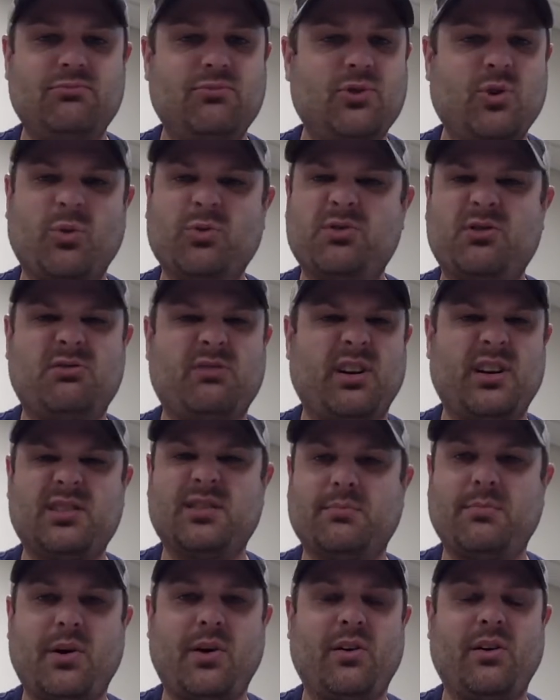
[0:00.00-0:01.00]
don't stress
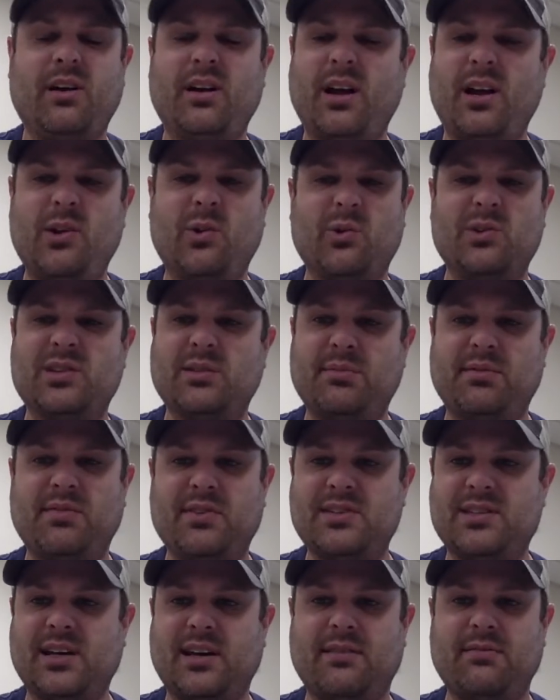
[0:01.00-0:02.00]
about it. I know some of
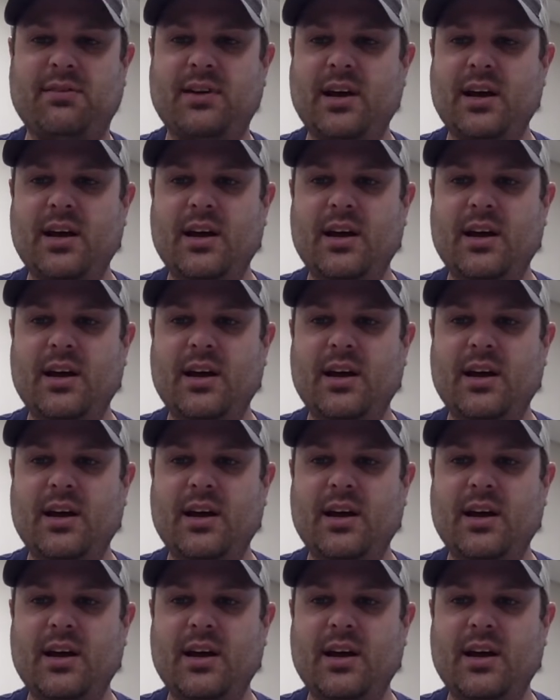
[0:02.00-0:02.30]
us have